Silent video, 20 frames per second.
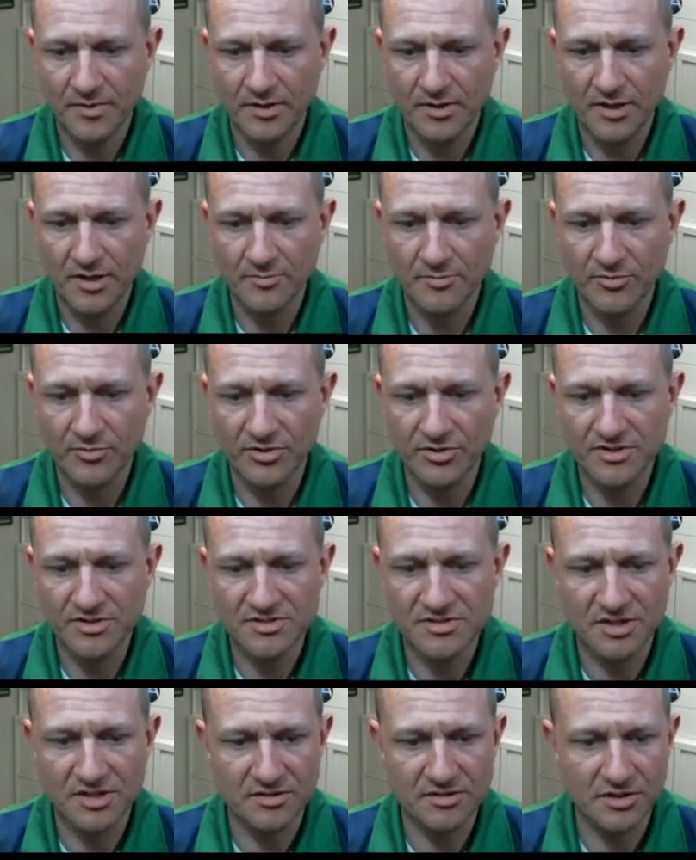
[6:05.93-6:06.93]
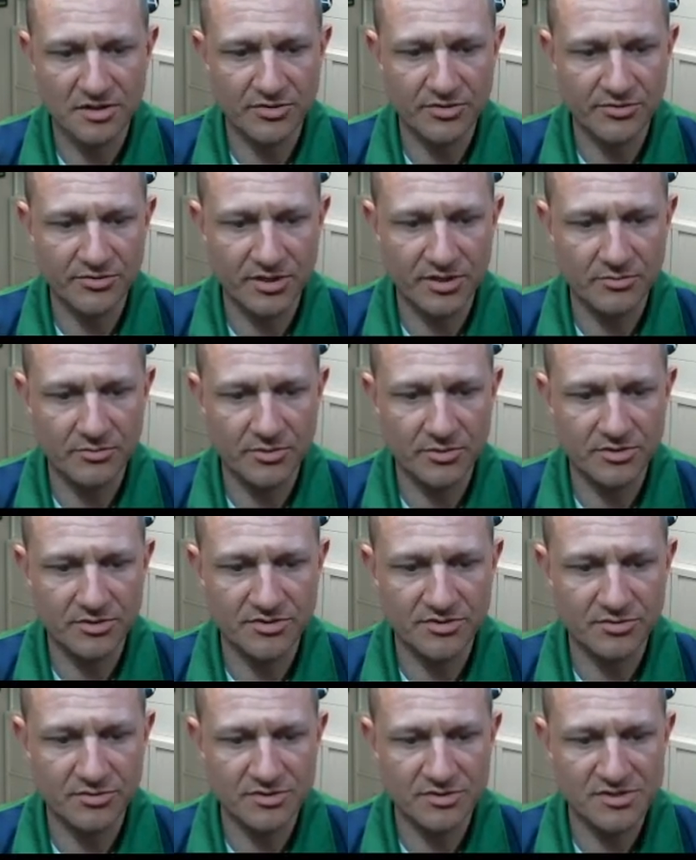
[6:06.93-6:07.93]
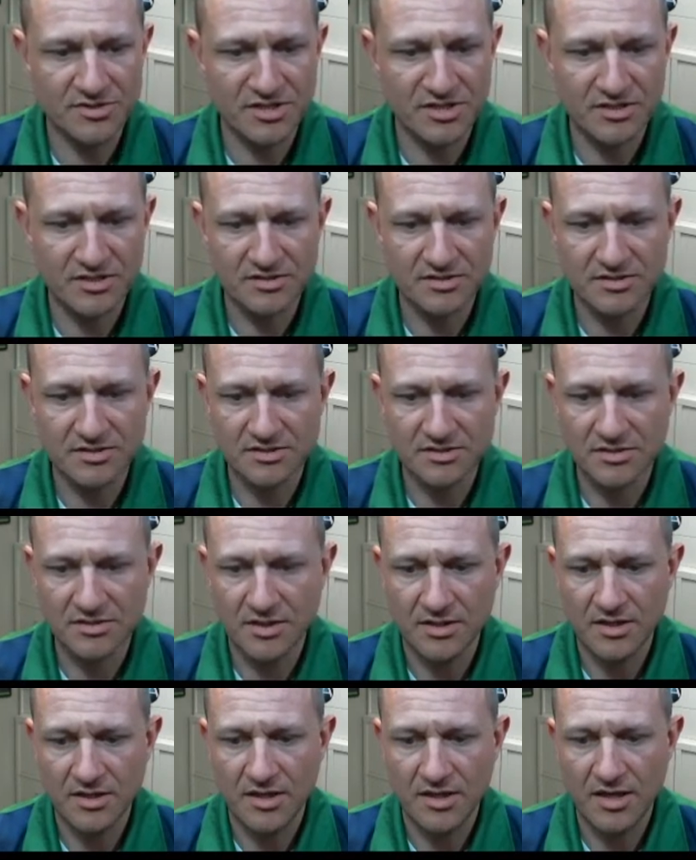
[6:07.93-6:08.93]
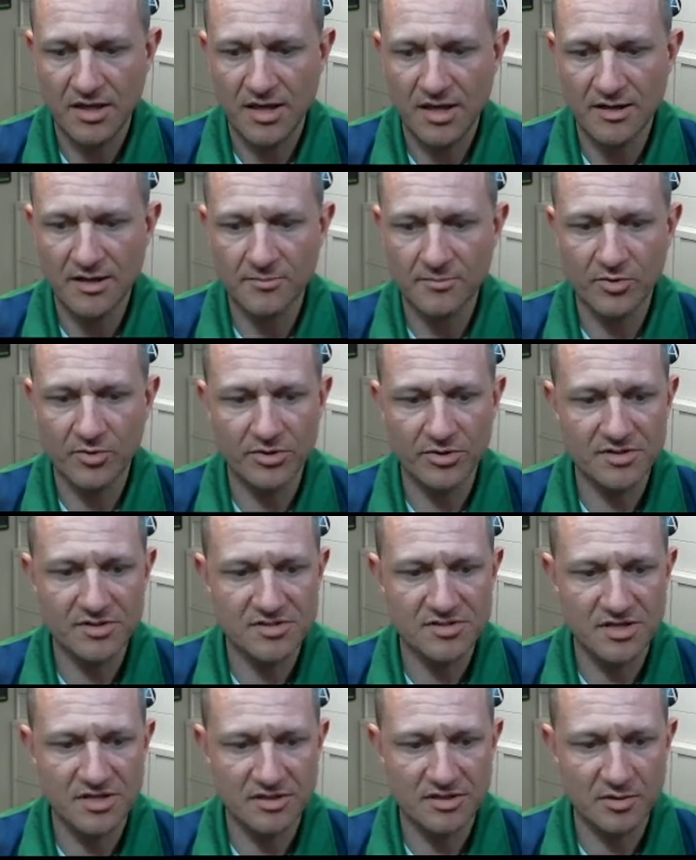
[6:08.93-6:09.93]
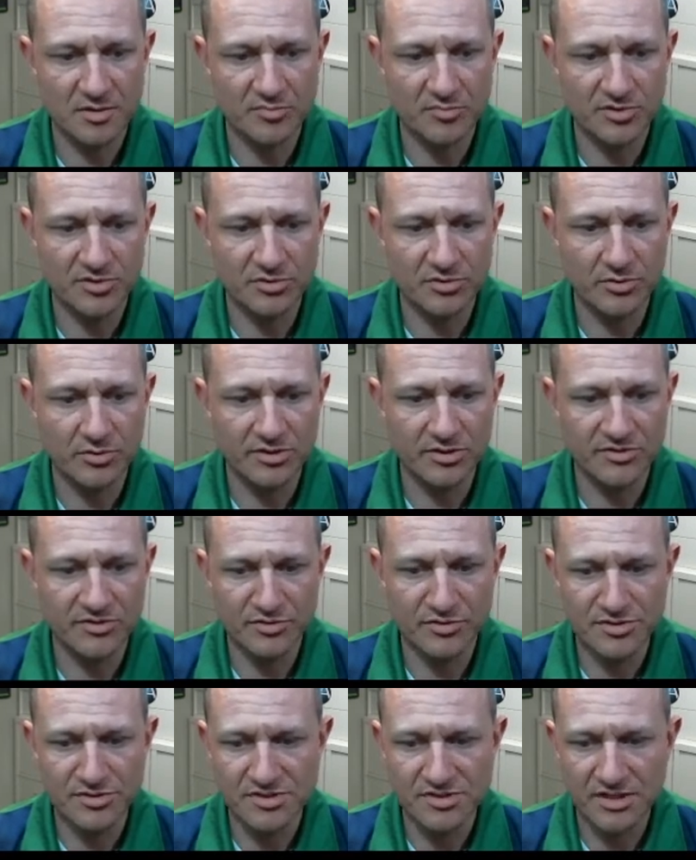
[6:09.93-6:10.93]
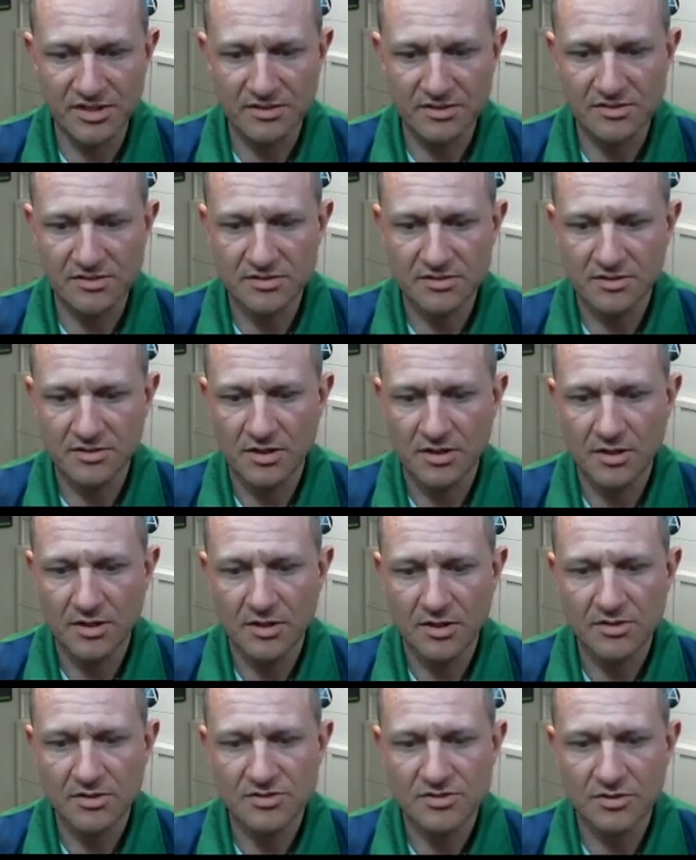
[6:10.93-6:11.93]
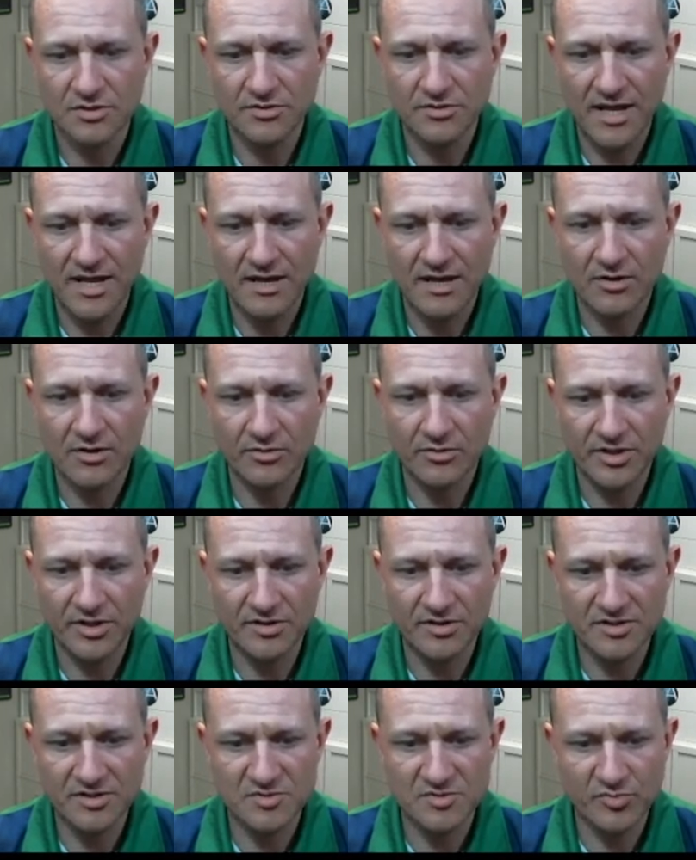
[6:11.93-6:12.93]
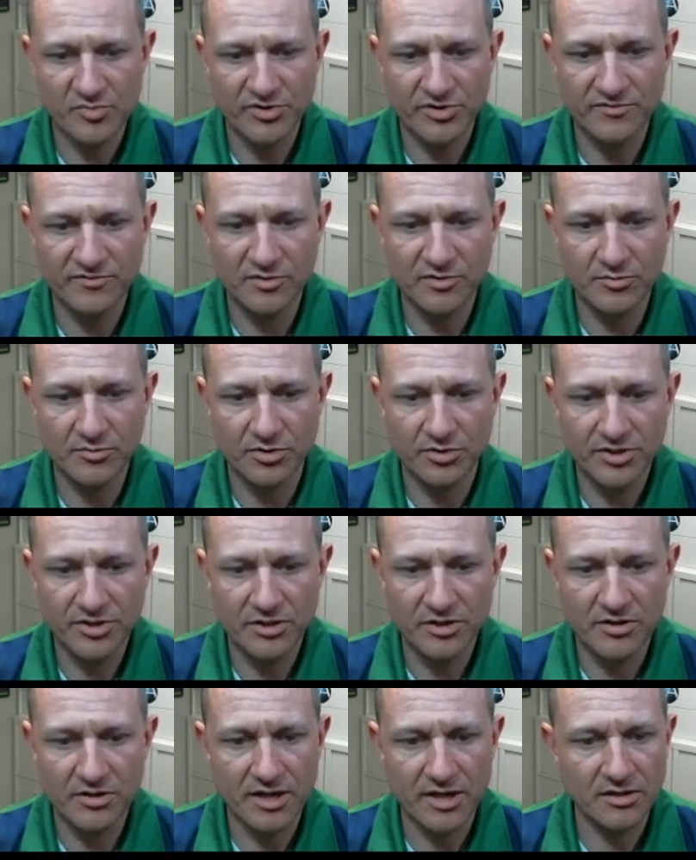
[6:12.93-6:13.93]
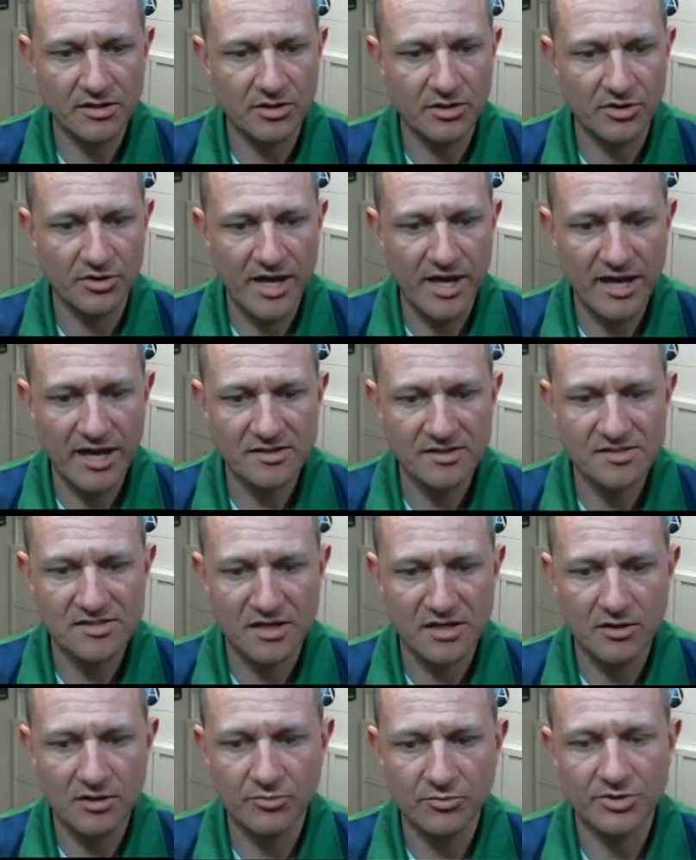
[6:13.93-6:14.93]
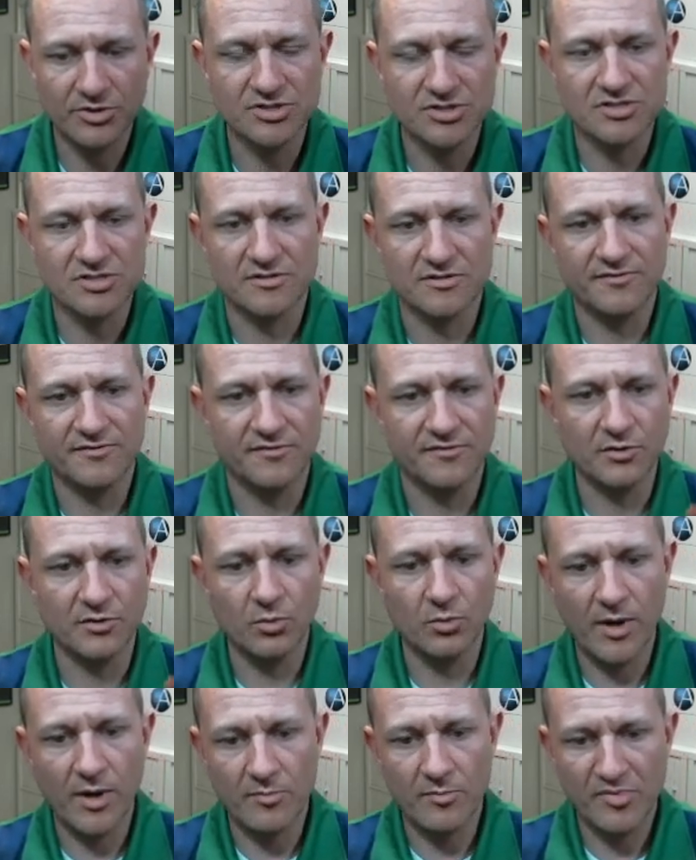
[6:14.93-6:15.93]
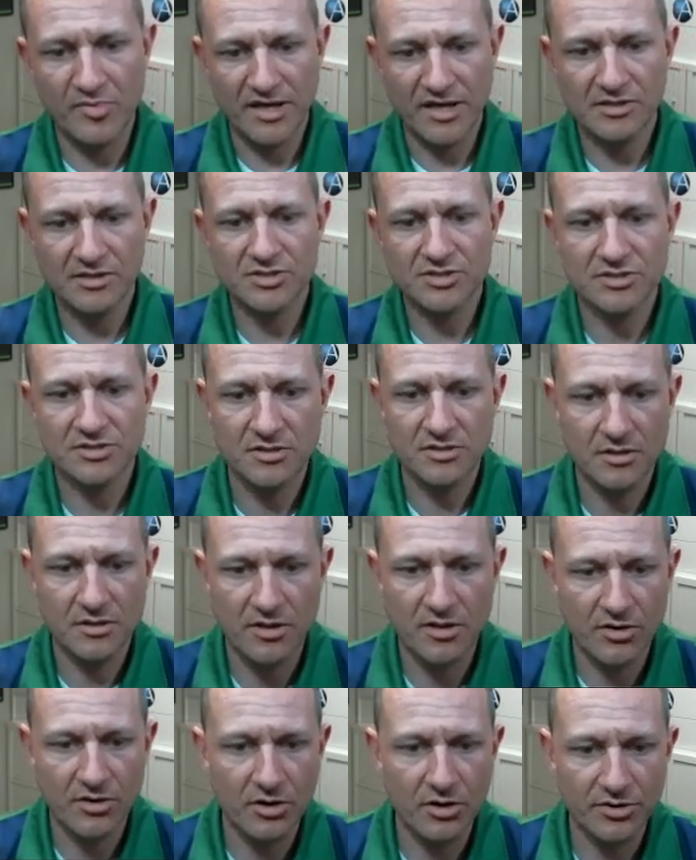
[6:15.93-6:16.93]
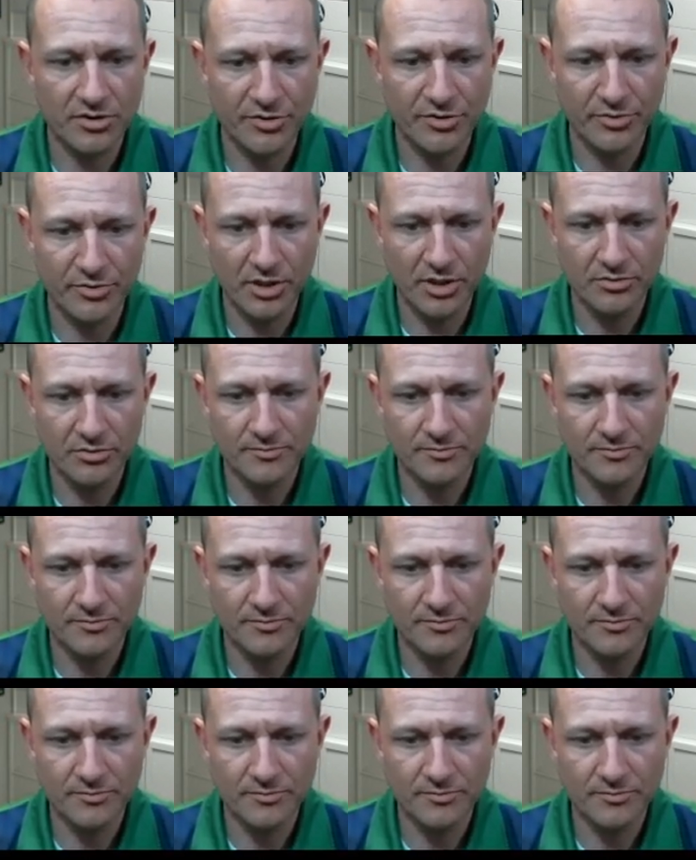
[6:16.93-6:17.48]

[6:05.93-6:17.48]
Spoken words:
I'm going to set the green one to a 6. And I'm going to set the blue one to a 6. So now in this preview mode here, I can go to XL, which is a full web page. They're all in a row.